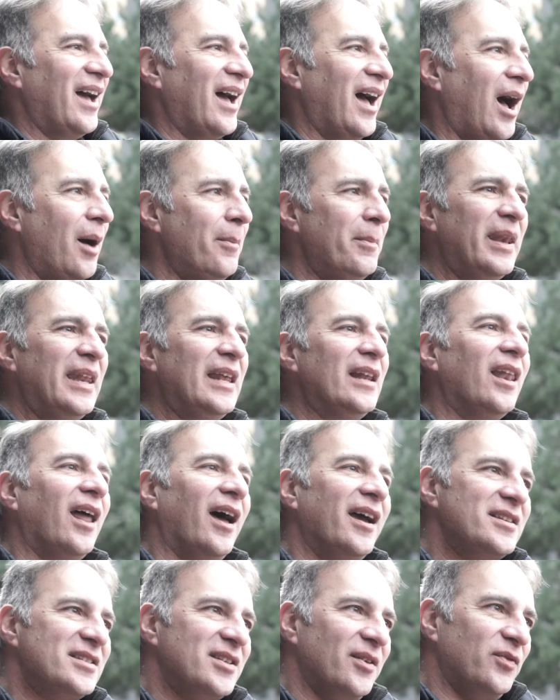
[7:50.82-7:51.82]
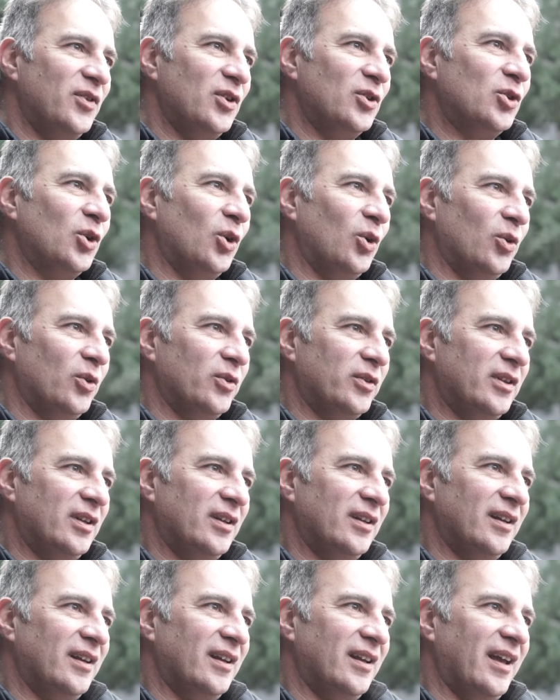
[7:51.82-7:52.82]
How many lies have you
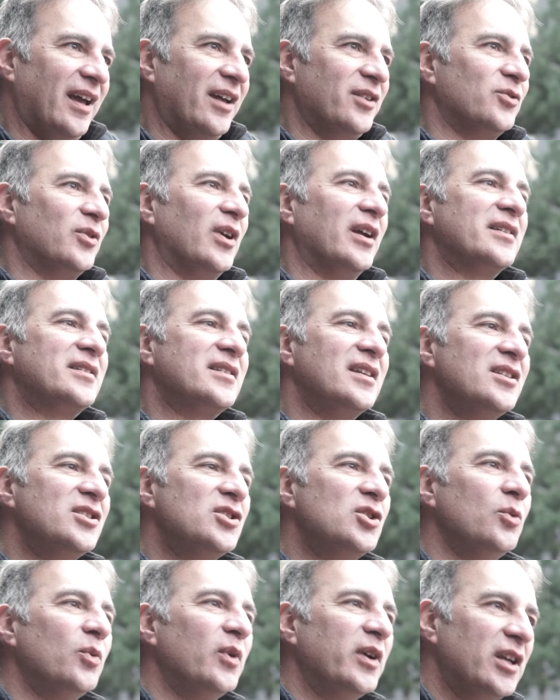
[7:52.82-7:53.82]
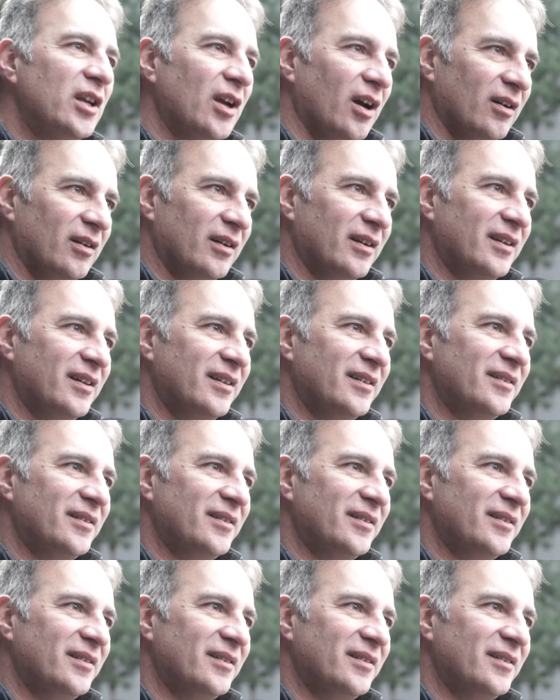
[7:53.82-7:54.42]
told, Andrea, since you were young?